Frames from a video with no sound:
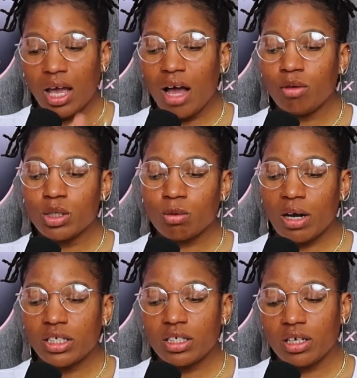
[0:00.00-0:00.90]
I was
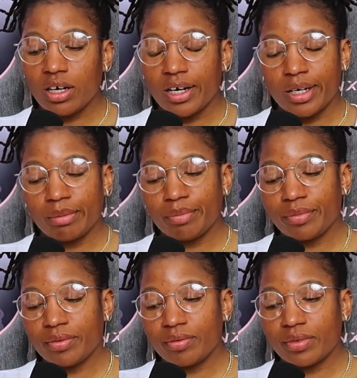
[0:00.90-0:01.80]
watching I
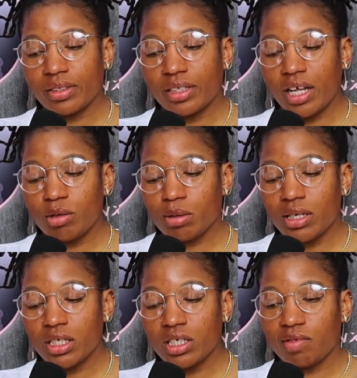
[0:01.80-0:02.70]
was
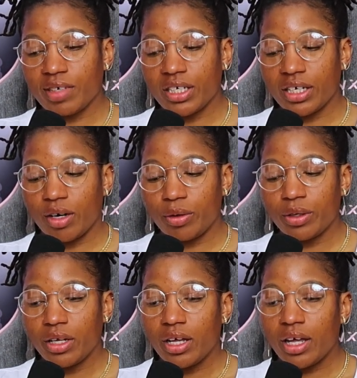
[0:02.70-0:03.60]
watching this video
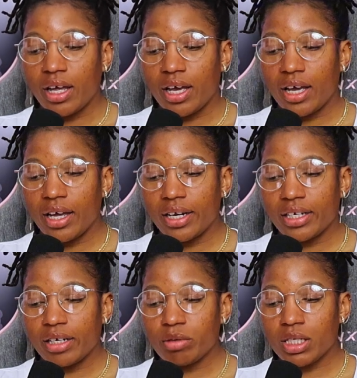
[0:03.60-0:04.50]

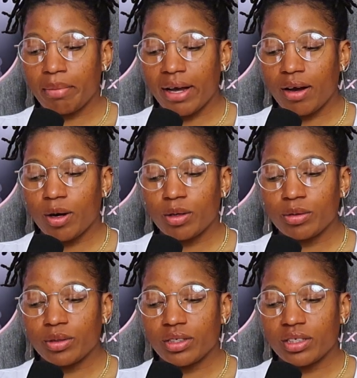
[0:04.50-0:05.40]
and it was
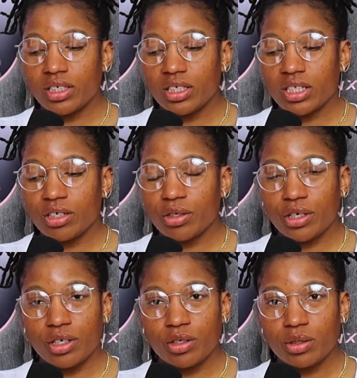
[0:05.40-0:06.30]
about these little
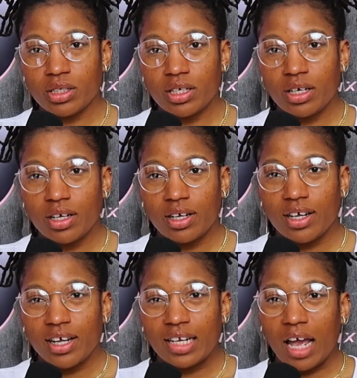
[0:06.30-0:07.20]
girls.
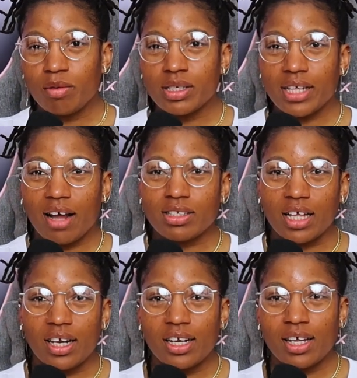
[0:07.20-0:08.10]
They was out
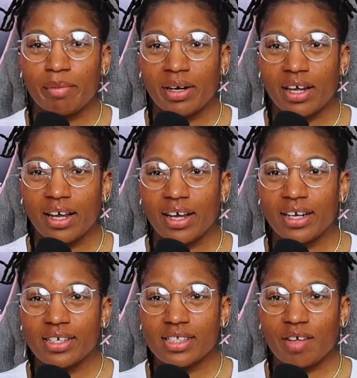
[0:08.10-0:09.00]
selling
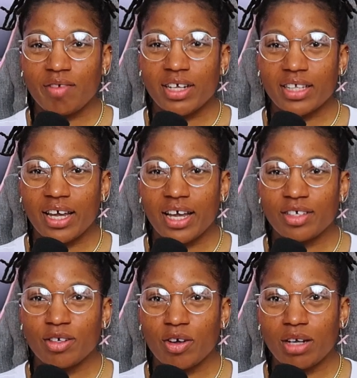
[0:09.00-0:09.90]
lemonade and stuff like that.
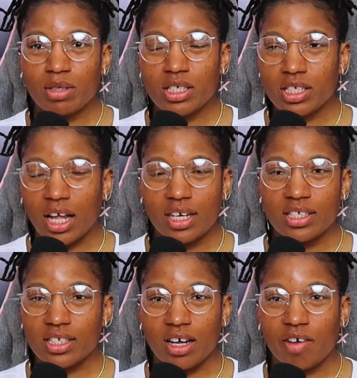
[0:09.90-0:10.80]
They was just
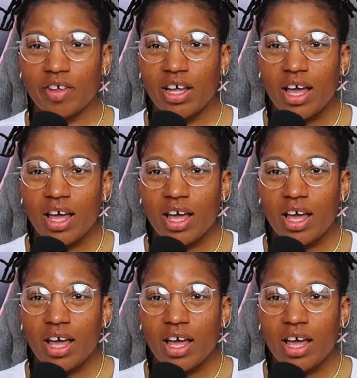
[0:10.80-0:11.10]
selling stuff.